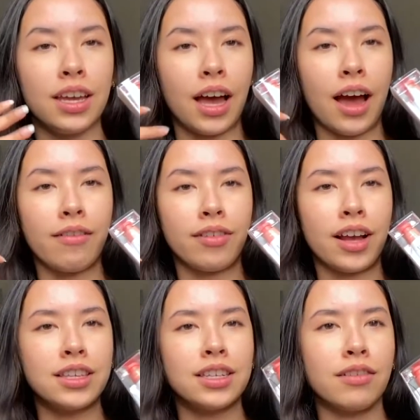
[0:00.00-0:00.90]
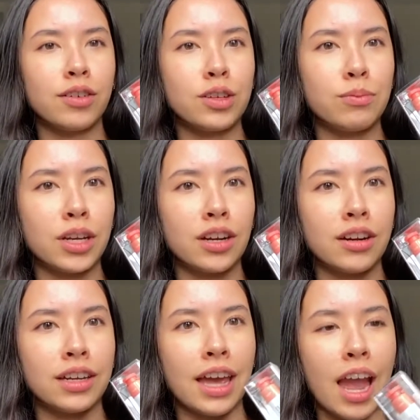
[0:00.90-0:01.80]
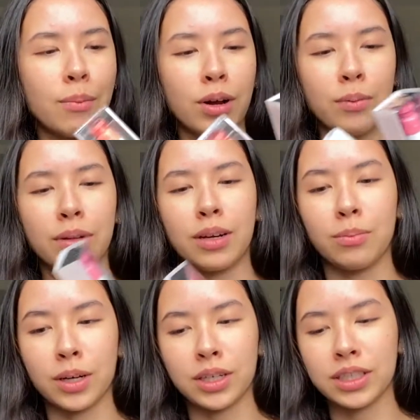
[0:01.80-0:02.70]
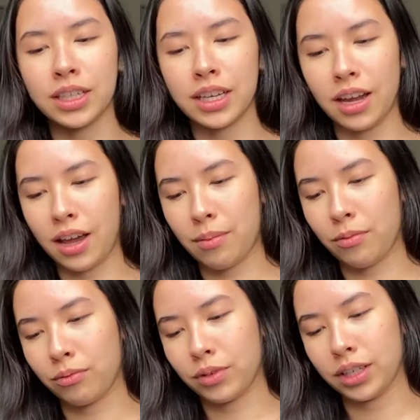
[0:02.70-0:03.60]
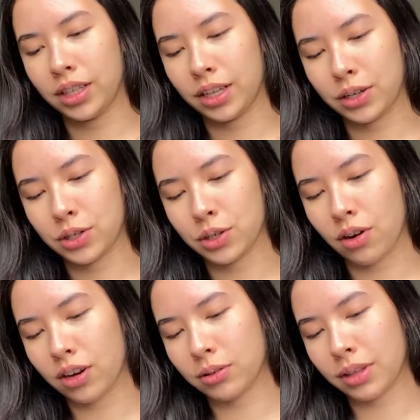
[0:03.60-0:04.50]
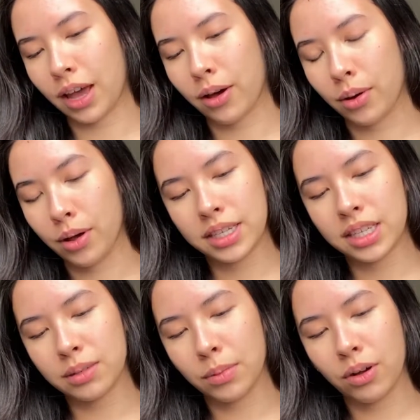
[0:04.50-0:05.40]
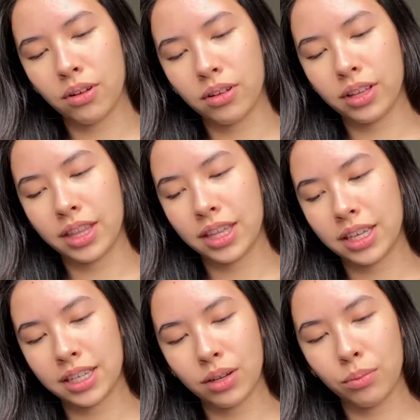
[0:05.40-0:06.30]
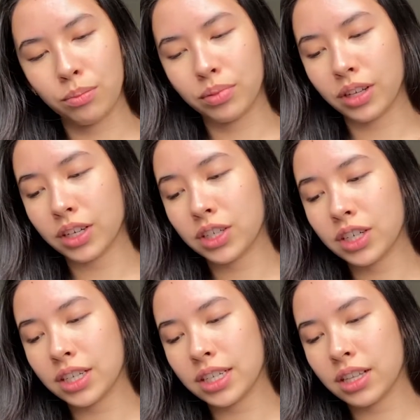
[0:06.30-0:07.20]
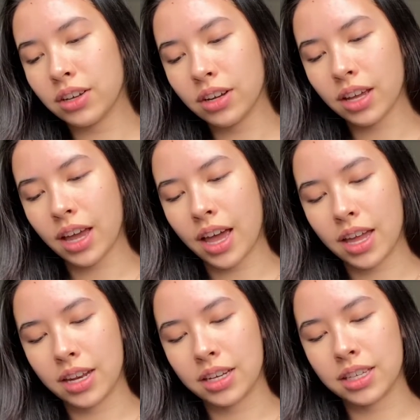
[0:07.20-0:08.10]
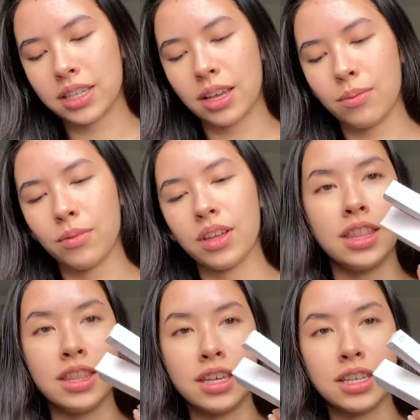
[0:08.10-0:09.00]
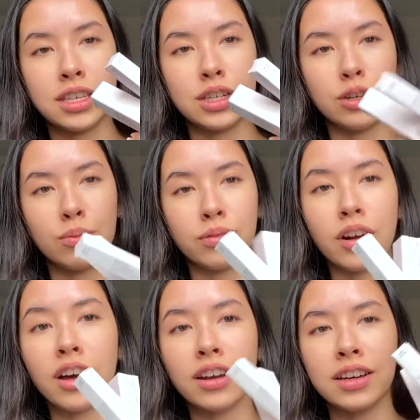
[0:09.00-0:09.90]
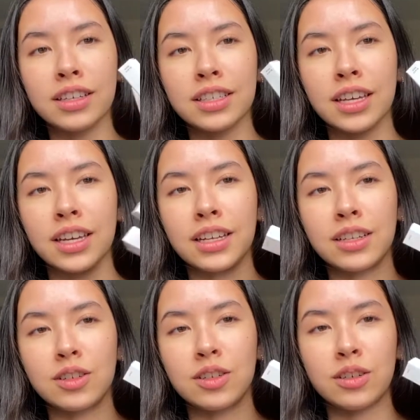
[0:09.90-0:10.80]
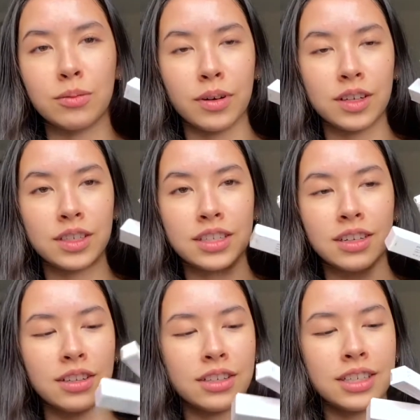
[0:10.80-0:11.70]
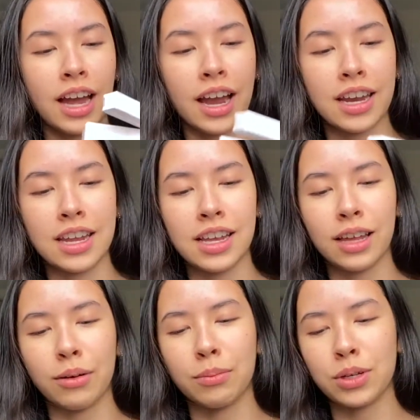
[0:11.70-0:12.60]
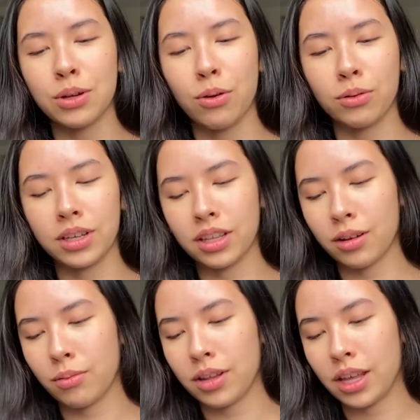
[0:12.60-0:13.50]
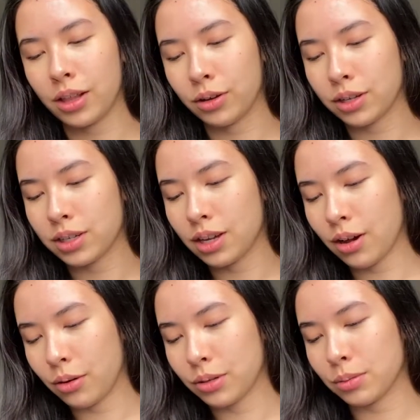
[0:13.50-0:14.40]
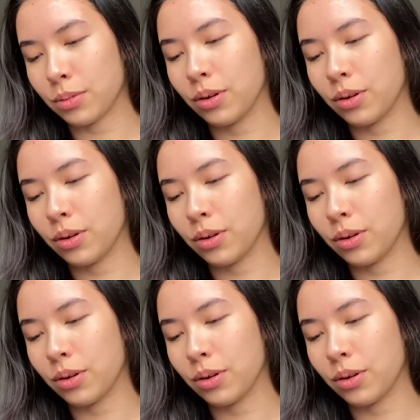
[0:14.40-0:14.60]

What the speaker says: I find stuff looks bigger on camera, but in person I'm really like shocked with how small these blushes look. And same with these 2 products. Like, do the boxes not look tiny? Like when I'm just holding them, they look so small.